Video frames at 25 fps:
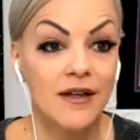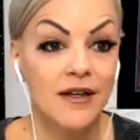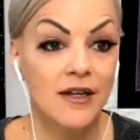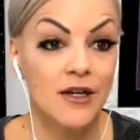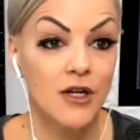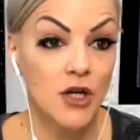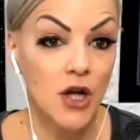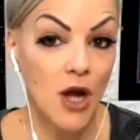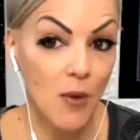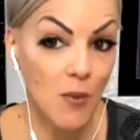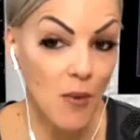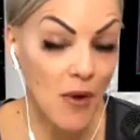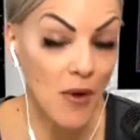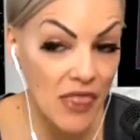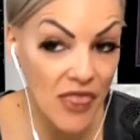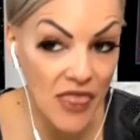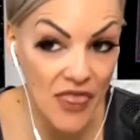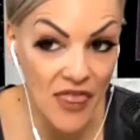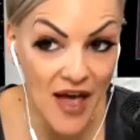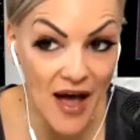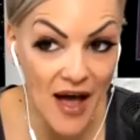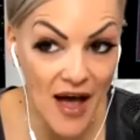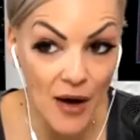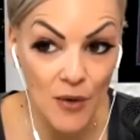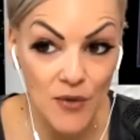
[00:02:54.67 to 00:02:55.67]
not
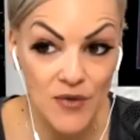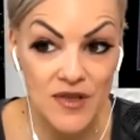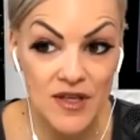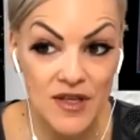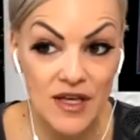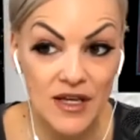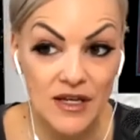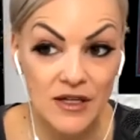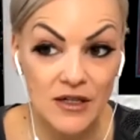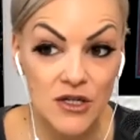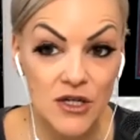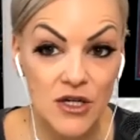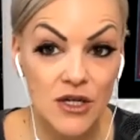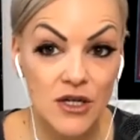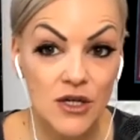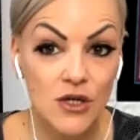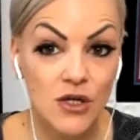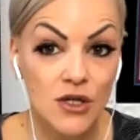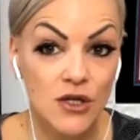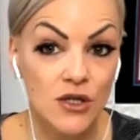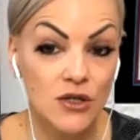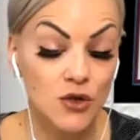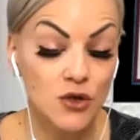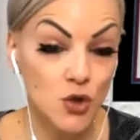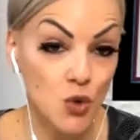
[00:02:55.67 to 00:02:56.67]
1,000,
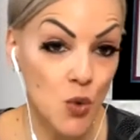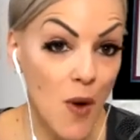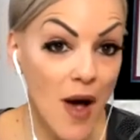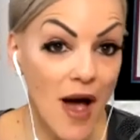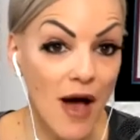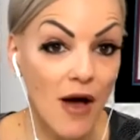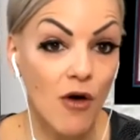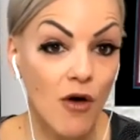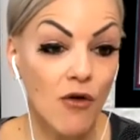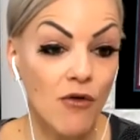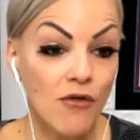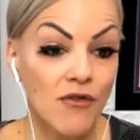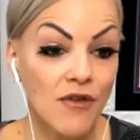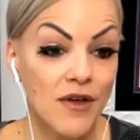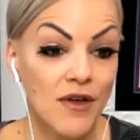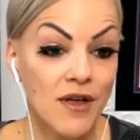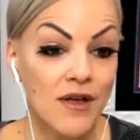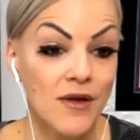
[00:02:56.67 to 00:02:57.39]
12.